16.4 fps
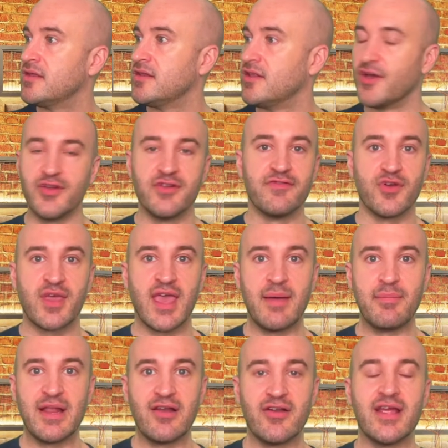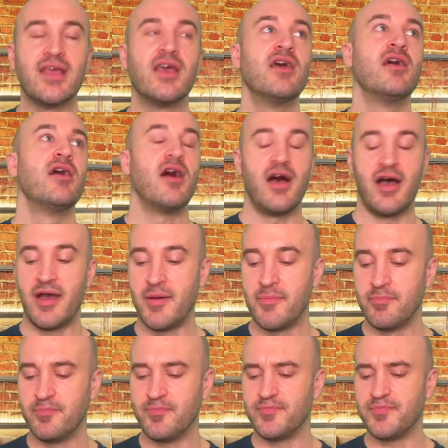load of vocabulary,
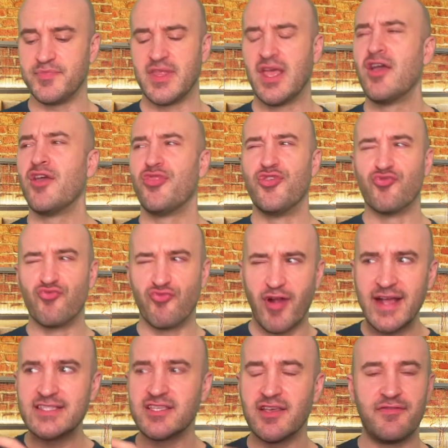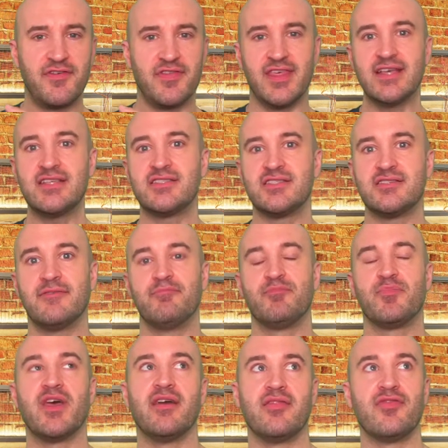the writer for this,
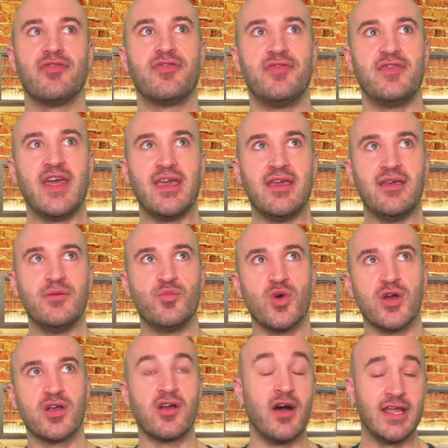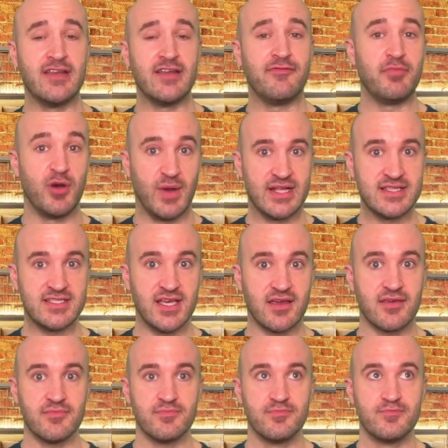they were kind of
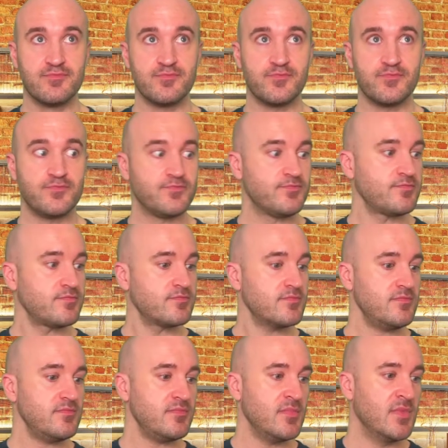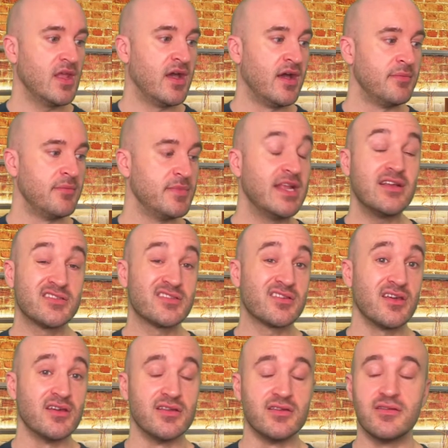poetic. It looks
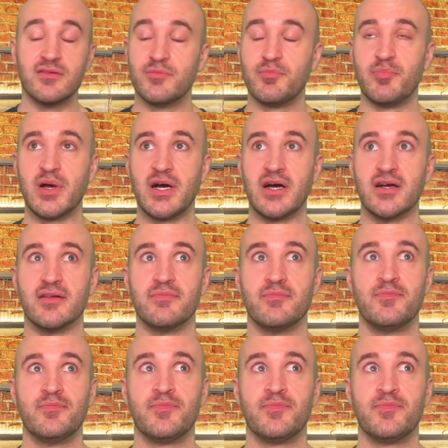good, but